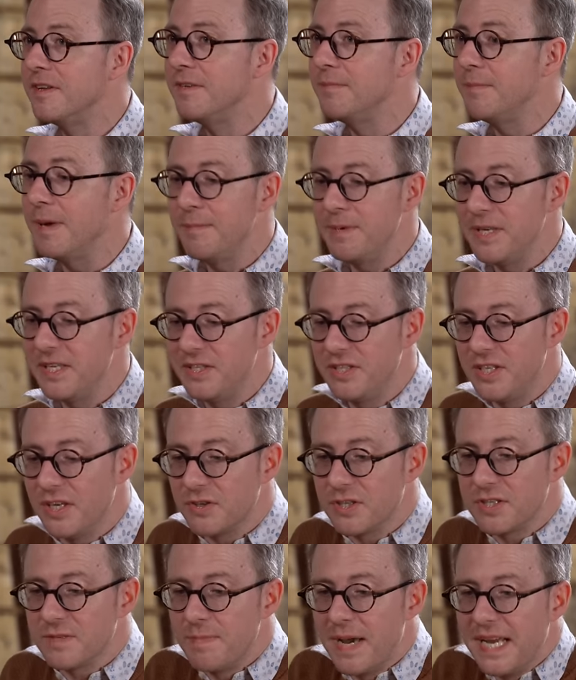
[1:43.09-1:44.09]
Maybe, you know,
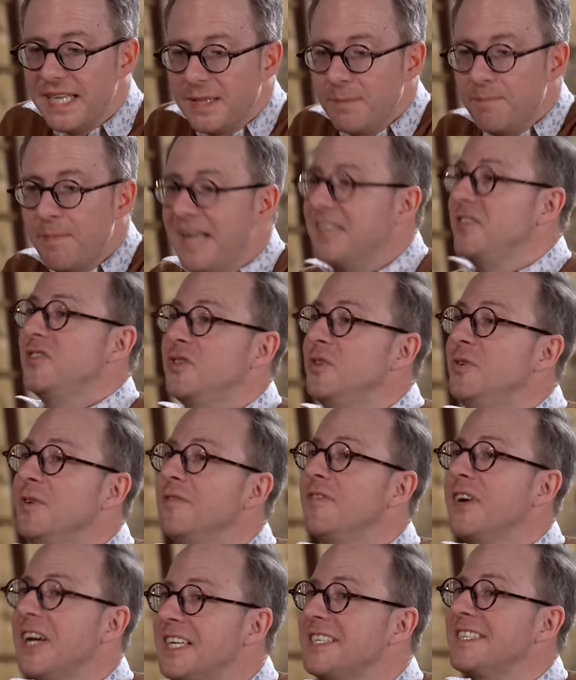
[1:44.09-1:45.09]
just made the best
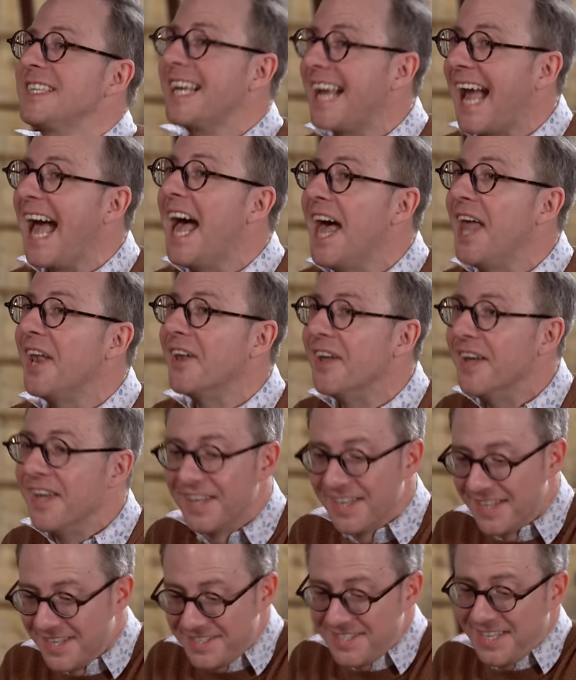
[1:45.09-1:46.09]
universe they can.
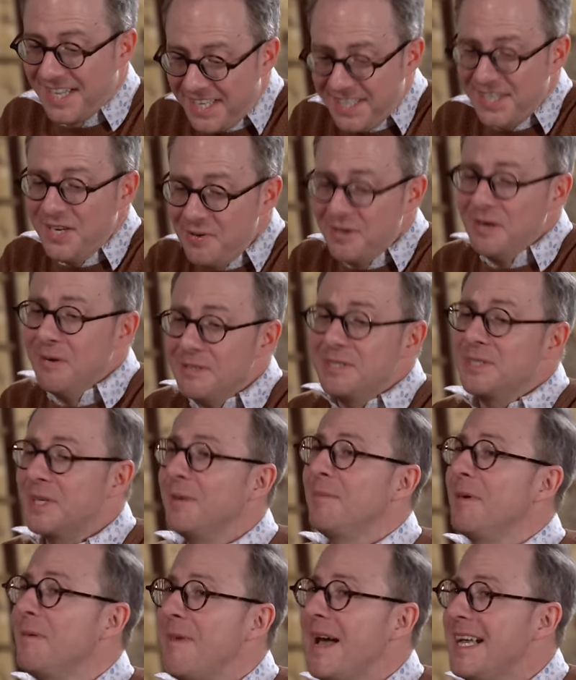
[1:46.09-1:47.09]
And it's like, no, it's going
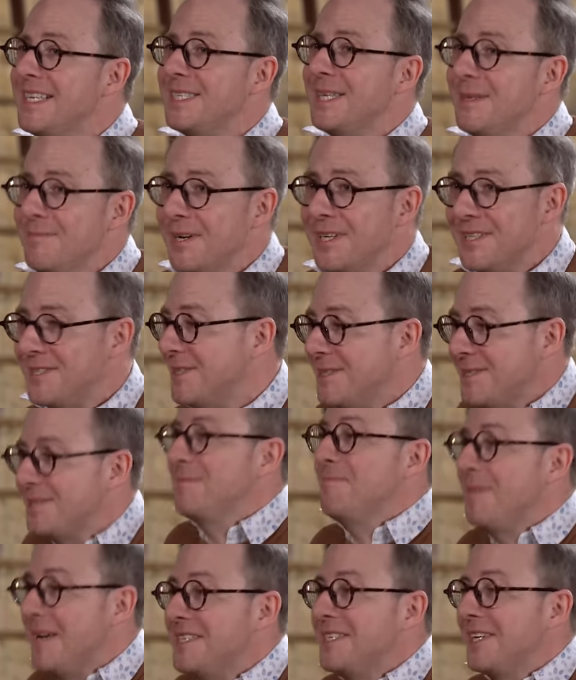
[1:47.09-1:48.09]
to be messy, but this is
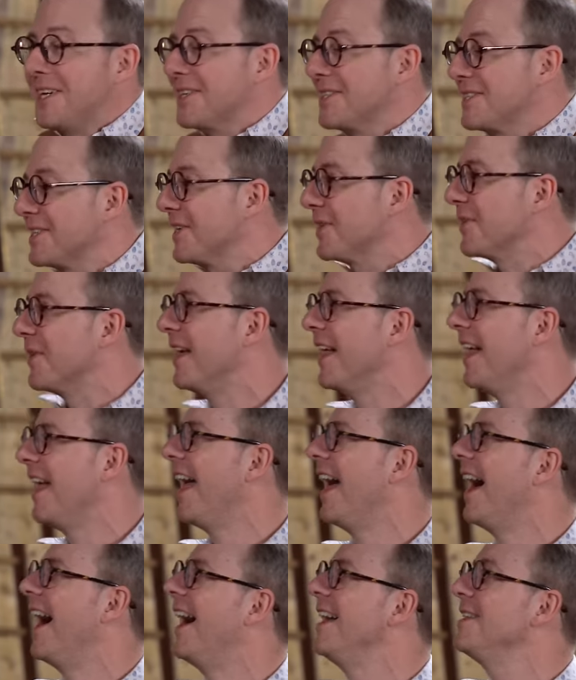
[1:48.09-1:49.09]
the best I could do.
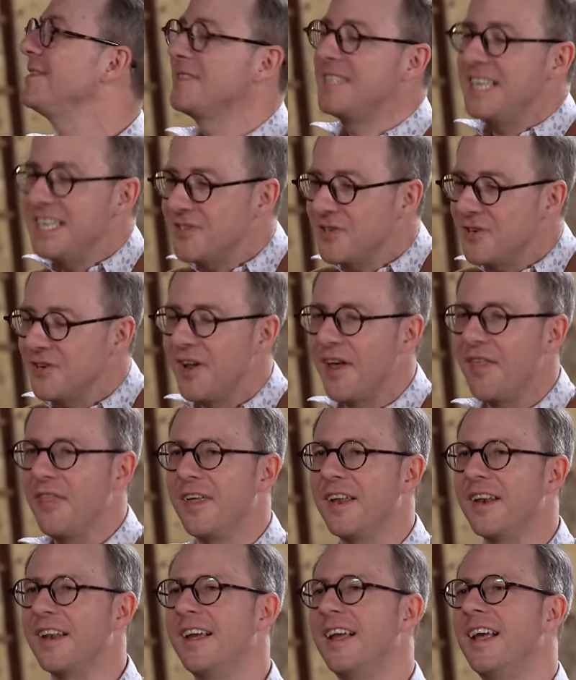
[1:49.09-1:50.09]
It's this or
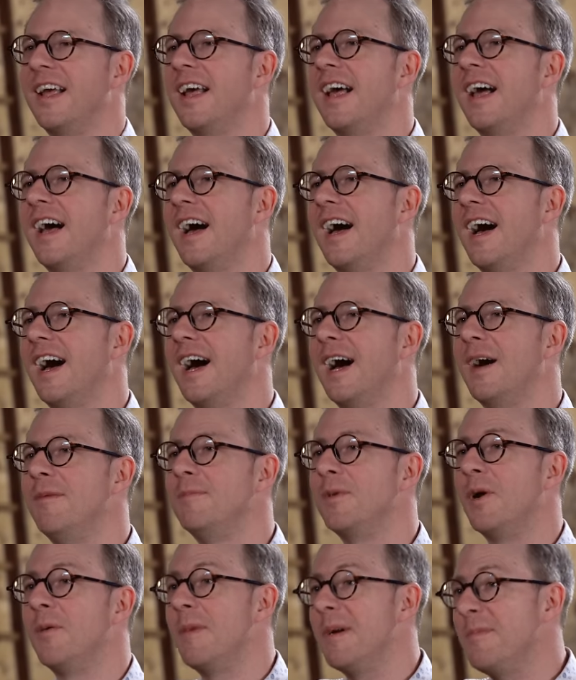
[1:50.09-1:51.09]
nothing.
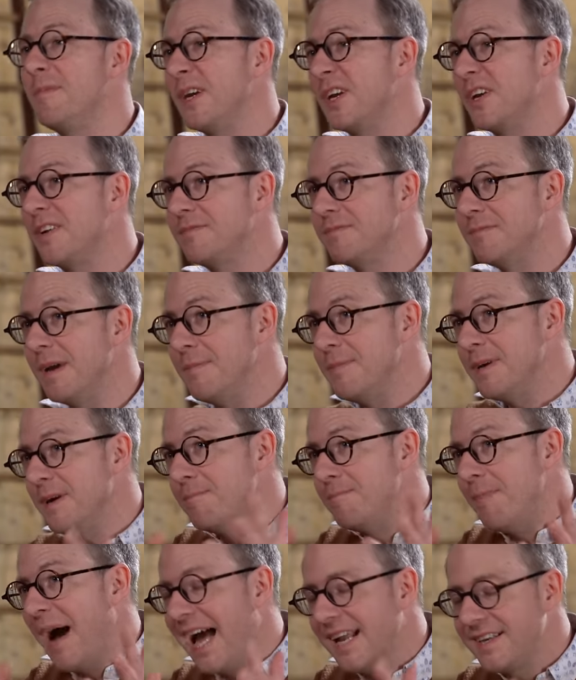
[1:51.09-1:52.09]
Or maybe a
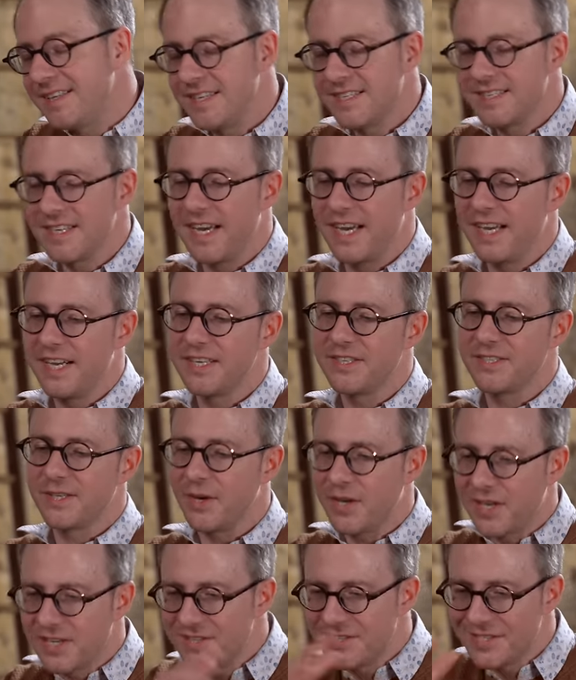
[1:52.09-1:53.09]
bad designer. So
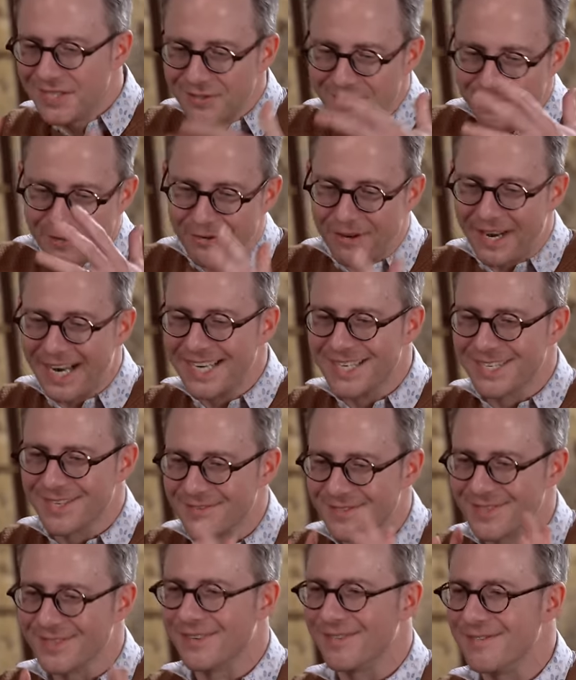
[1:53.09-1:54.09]
I consider a range
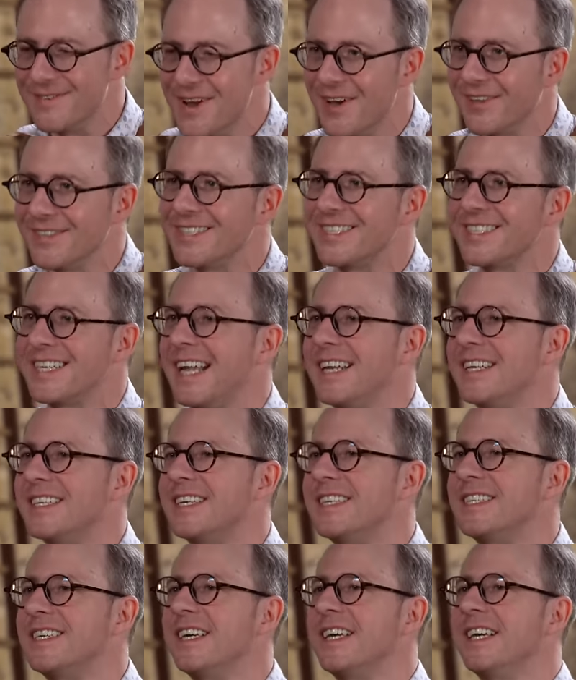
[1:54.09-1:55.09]
of sort of
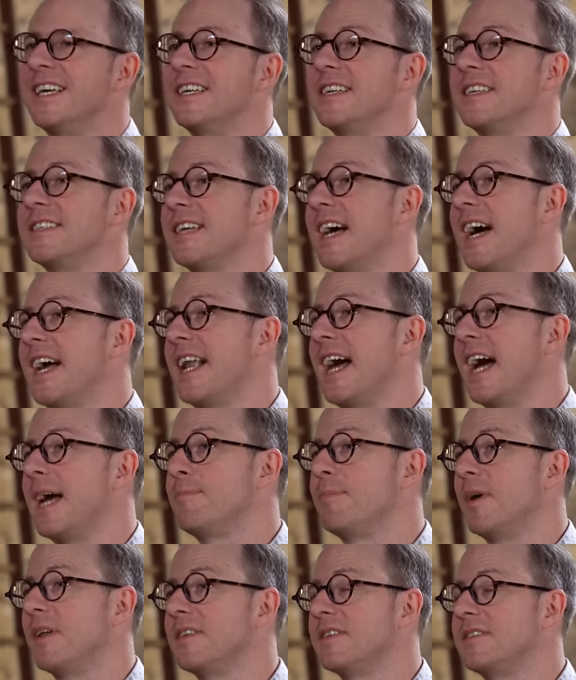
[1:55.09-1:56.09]
non-standard designer
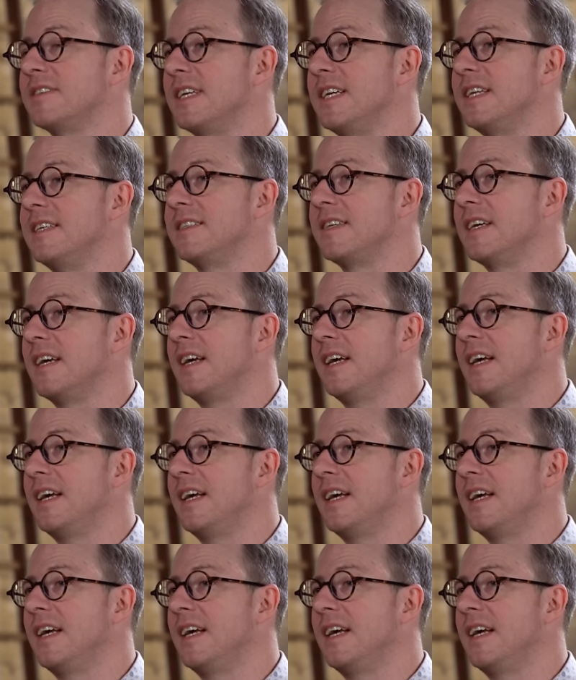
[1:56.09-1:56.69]
hypotheses.